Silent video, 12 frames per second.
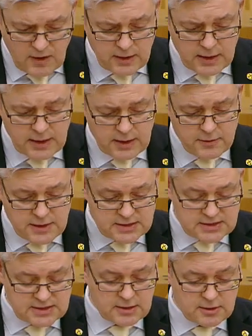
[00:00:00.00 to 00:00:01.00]

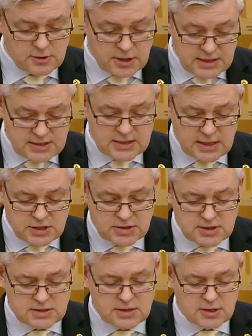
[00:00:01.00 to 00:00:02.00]
the United
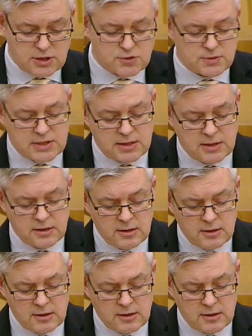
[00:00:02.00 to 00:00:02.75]
Nations International Day